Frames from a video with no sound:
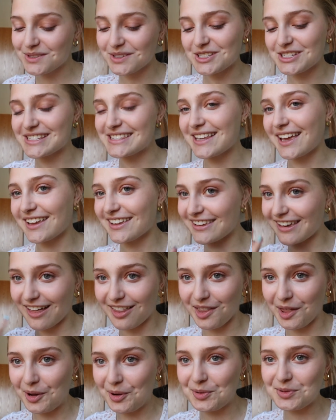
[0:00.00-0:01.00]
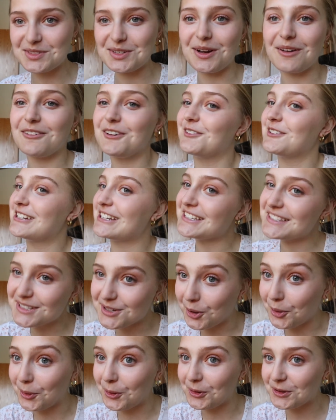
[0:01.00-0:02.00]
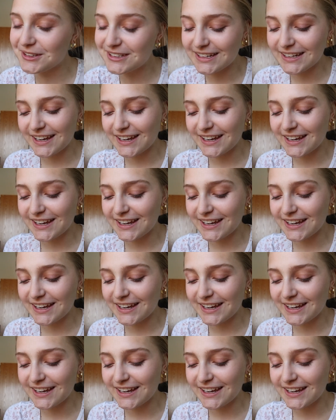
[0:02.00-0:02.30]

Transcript: which is like yellow, so everyone does gold.